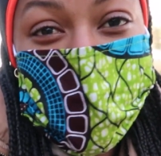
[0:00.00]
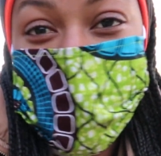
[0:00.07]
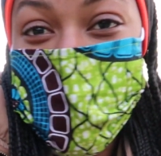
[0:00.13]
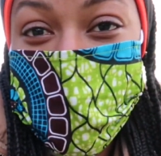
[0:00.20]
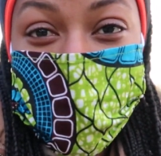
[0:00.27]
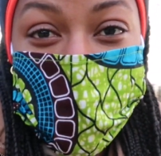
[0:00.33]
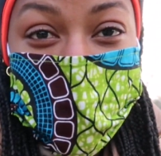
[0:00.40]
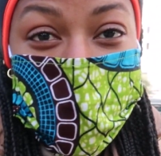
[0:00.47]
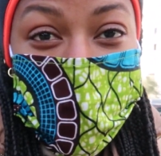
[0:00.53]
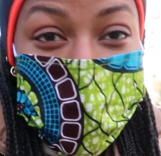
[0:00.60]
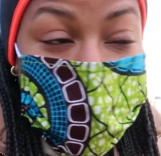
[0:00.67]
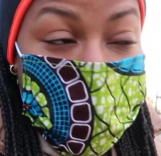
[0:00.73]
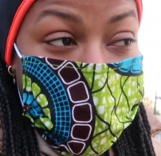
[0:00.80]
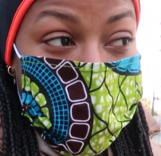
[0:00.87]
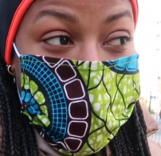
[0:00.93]
She had enough
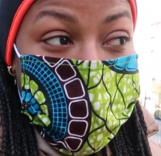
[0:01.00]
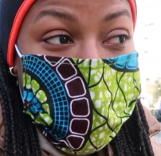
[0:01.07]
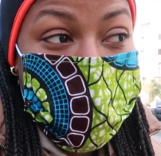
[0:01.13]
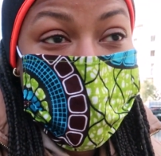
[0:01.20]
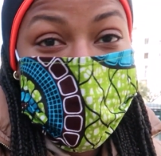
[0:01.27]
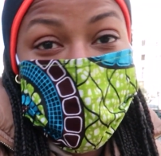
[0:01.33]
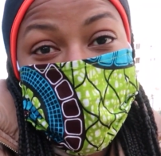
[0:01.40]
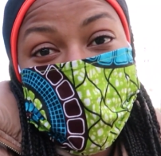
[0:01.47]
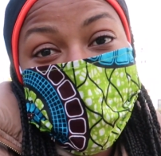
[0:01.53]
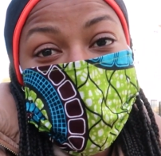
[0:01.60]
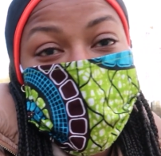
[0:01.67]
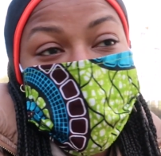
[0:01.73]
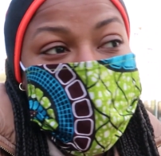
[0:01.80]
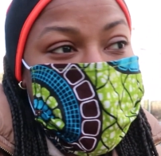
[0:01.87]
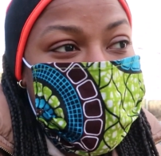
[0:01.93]
of plane and she said
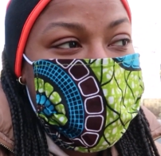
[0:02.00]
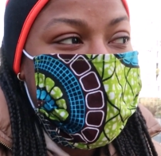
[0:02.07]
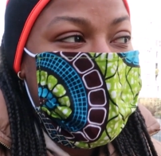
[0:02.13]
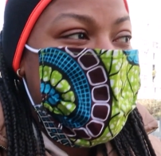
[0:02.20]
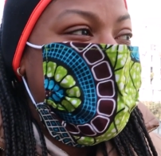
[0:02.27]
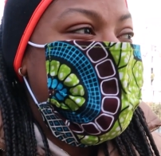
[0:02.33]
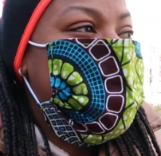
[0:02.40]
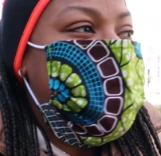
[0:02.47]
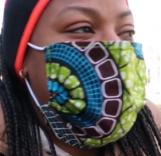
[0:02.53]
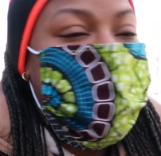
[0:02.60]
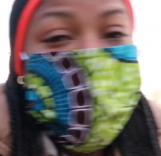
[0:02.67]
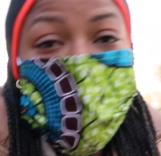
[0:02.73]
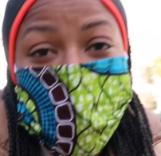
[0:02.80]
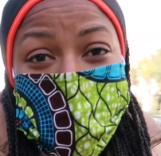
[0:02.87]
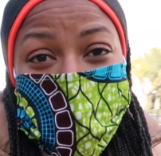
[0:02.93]
ready. So I
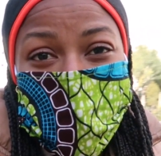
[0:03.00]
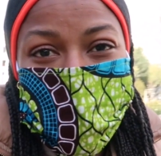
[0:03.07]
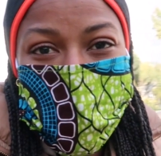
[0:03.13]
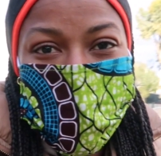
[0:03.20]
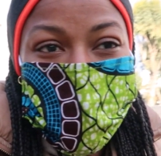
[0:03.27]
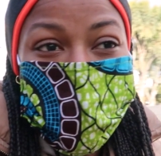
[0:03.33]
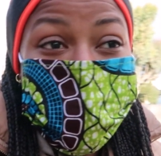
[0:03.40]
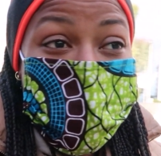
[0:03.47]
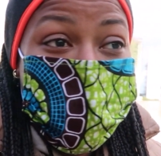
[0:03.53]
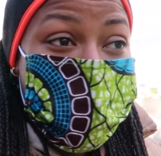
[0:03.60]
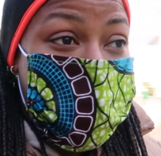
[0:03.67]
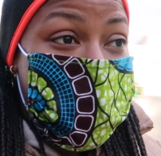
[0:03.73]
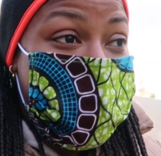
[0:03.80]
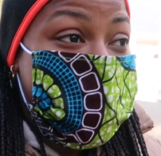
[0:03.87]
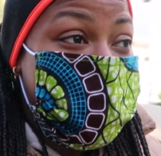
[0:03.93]
think I'm gonna find a
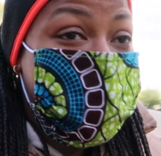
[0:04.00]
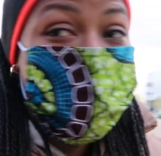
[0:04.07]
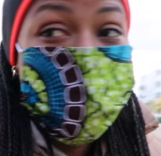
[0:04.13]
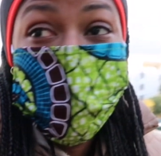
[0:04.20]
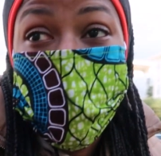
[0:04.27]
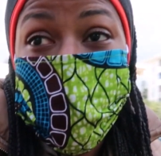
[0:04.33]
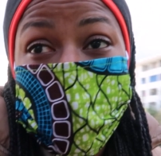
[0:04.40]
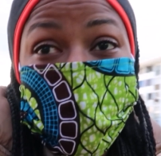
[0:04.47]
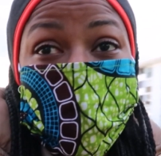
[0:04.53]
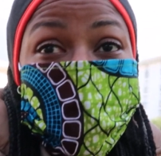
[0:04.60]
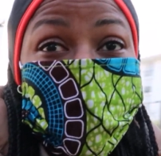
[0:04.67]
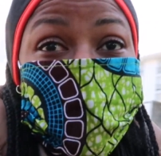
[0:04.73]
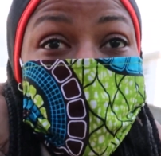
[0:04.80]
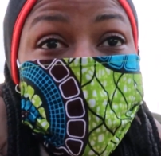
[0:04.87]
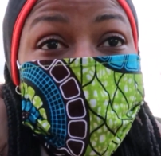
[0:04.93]
cafe and sit down and
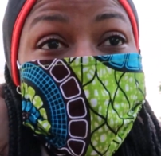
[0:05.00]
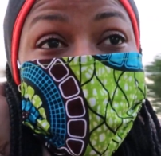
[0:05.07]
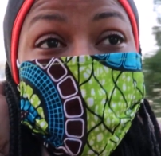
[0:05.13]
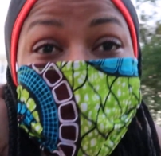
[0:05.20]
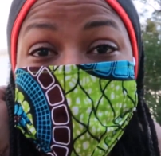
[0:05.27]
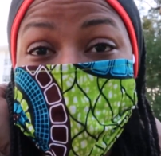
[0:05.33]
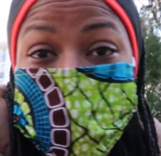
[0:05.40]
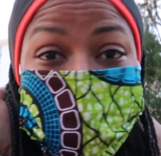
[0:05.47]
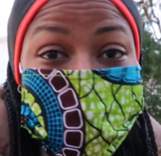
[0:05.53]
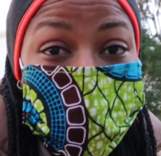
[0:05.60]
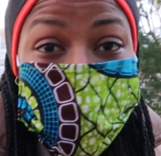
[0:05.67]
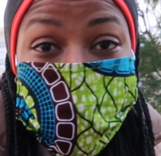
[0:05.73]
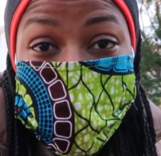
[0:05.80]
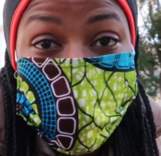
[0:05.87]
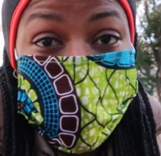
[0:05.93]
try and eat a
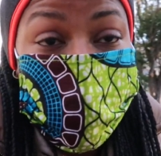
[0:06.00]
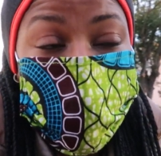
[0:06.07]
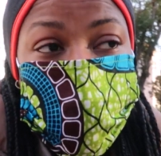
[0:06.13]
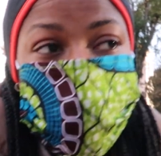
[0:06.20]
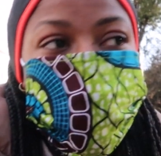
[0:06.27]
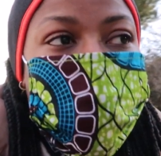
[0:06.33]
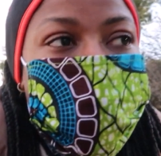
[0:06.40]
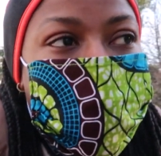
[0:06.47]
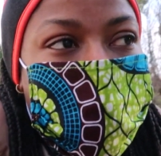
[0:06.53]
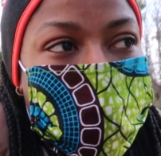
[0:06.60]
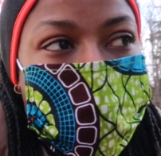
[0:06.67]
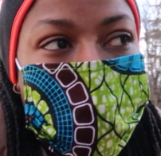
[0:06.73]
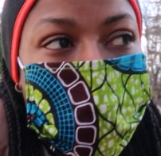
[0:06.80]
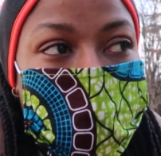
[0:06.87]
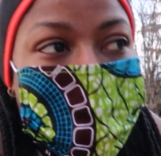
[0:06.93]
croissant or
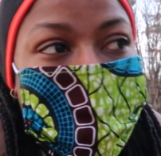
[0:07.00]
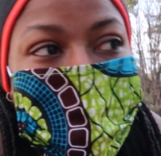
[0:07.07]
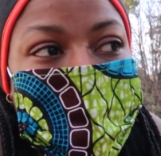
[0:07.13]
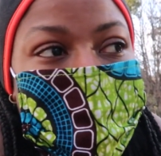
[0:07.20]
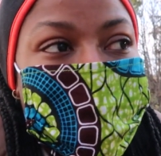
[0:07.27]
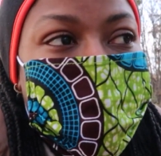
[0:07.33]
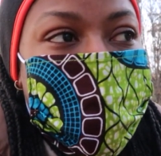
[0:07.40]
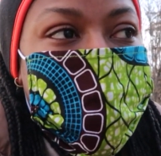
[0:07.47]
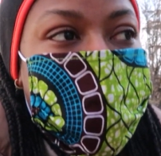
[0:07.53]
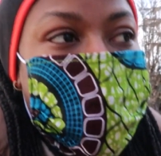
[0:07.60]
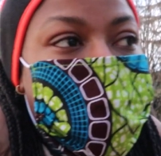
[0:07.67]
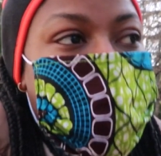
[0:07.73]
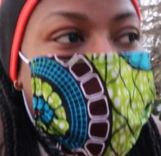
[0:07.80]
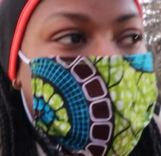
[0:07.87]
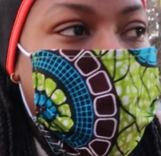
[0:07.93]
something, because it
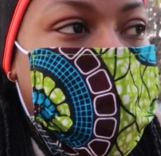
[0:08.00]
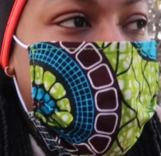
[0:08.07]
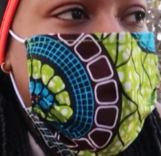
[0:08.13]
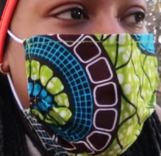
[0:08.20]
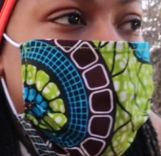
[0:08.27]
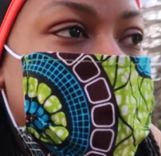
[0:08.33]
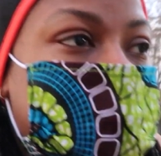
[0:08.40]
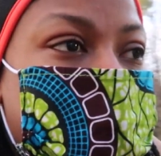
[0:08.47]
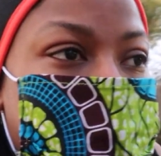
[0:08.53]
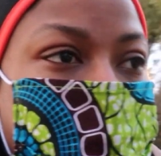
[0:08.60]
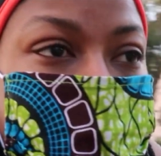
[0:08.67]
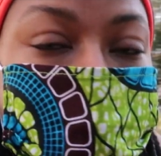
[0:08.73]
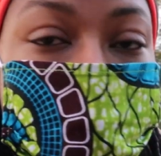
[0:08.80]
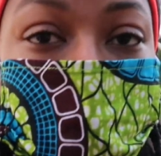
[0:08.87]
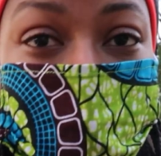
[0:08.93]
don't make no sense to go back
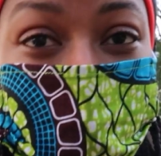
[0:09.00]
home.